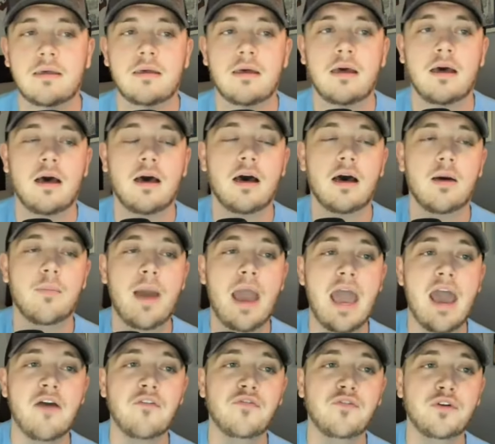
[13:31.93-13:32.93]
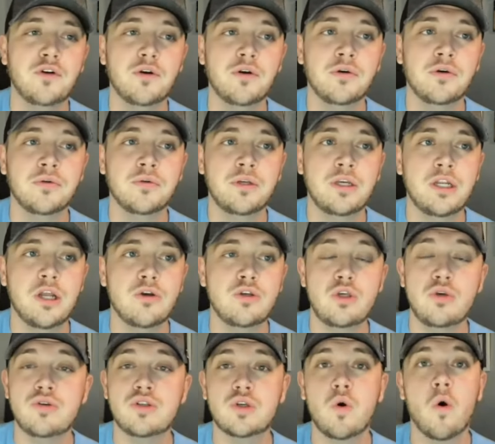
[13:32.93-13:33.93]
after,
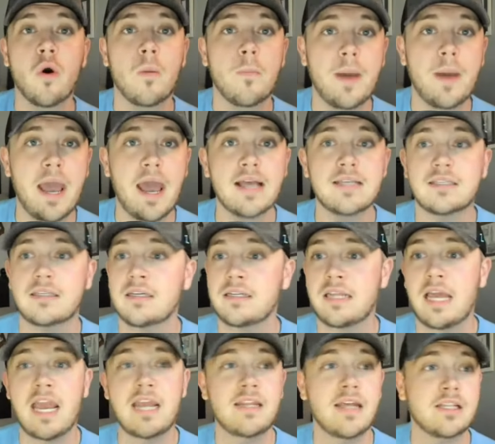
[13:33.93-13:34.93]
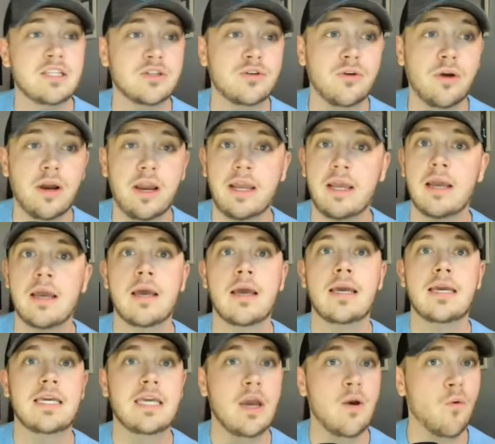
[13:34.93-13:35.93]
you score a basket, hey, that's great.
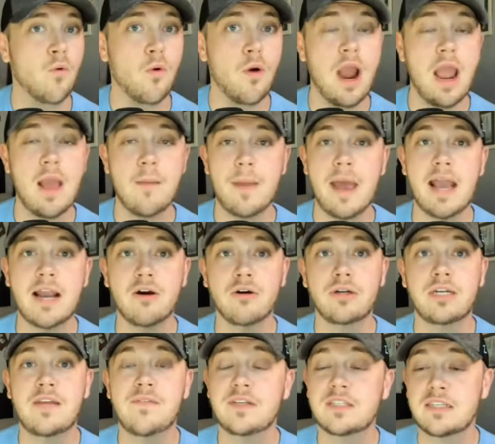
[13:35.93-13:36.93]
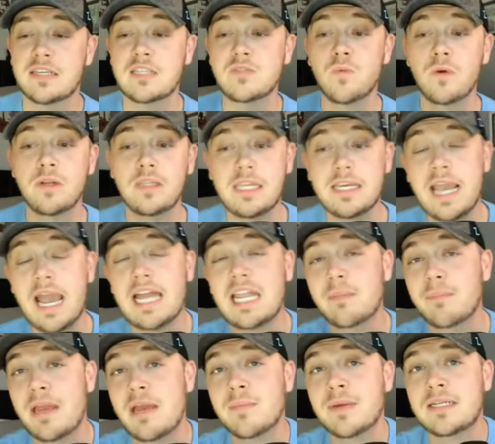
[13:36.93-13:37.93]
Get right back on defense. Because that's one thing
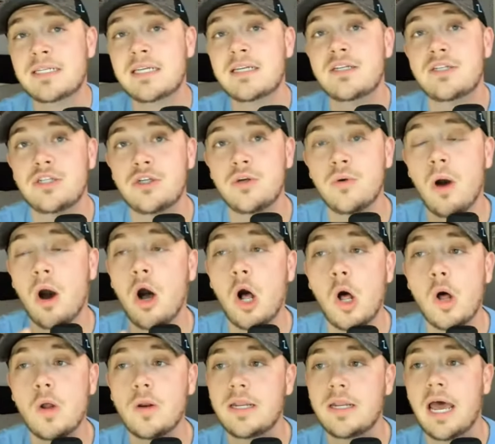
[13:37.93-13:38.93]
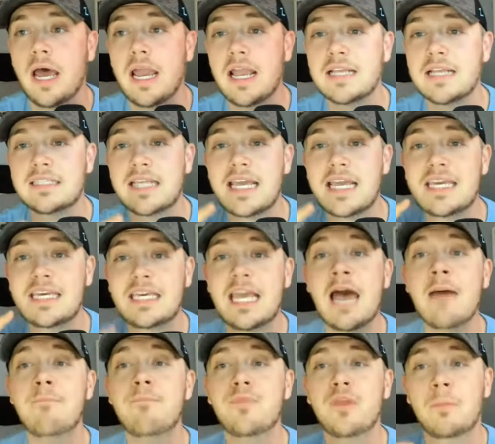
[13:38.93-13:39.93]
Alabama did do all night is they
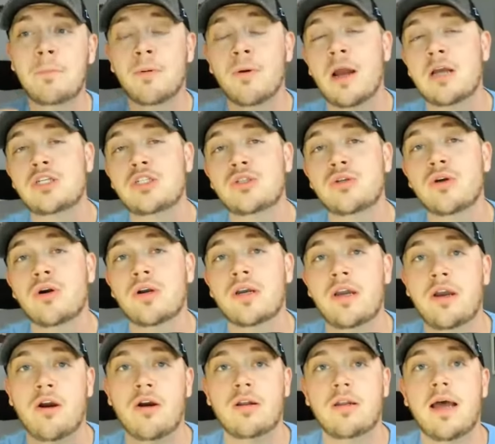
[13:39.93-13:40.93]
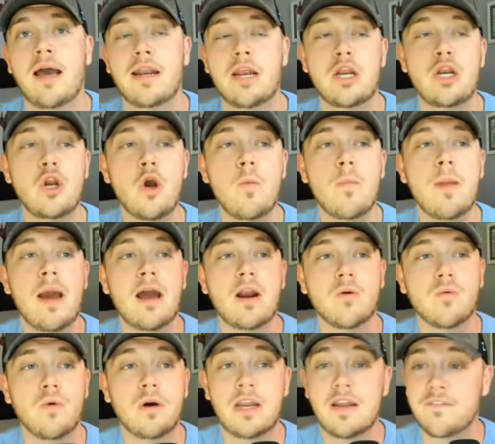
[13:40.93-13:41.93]
kept the pressure on Carolina no
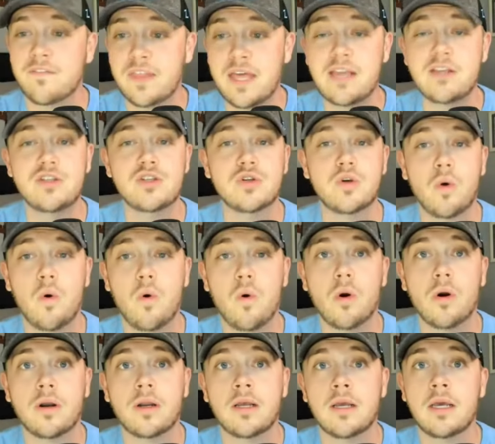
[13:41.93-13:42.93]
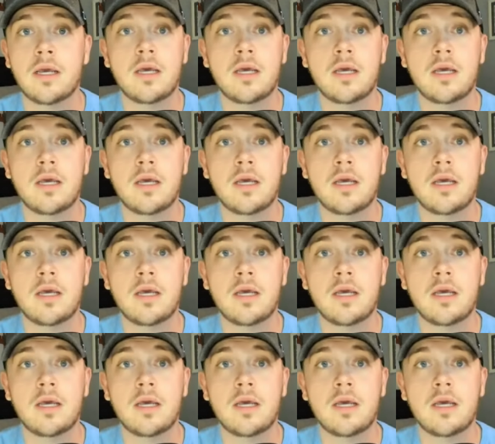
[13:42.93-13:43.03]
matter what. If they scored,